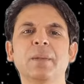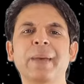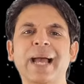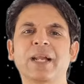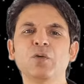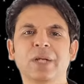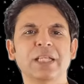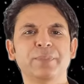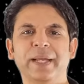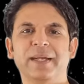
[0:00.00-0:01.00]
the background
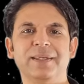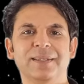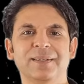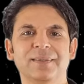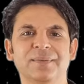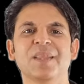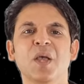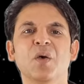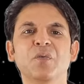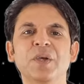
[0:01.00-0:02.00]
transparent.
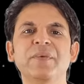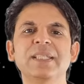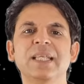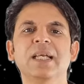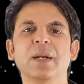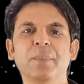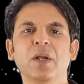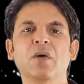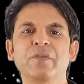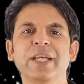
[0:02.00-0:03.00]
We will see a couple
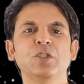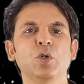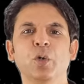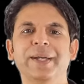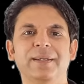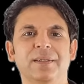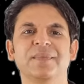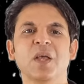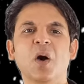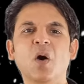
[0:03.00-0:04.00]
of ways to do it,
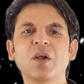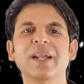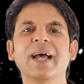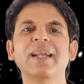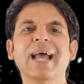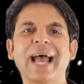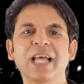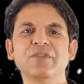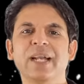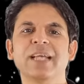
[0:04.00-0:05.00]
online
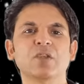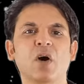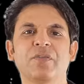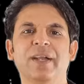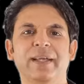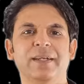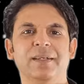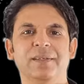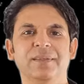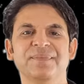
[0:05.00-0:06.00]
as well as offline.
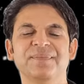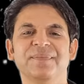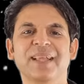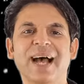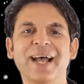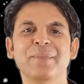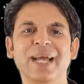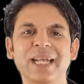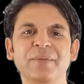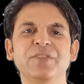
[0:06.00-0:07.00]
Hi, my
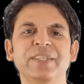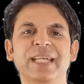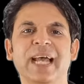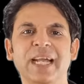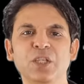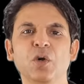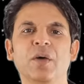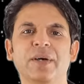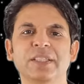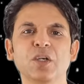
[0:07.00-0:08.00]
name is Vijay and you are
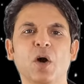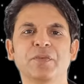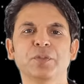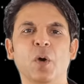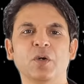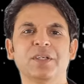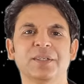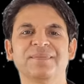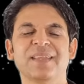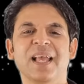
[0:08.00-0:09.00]
watching OfficeMonk.
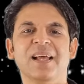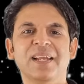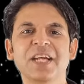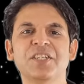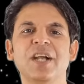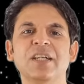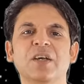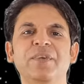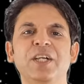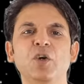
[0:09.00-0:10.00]
Let's start
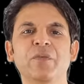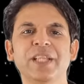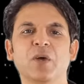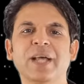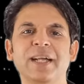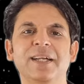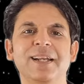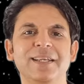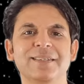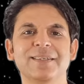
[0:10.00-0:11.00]
the video without any
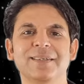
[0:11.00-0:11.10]
delays.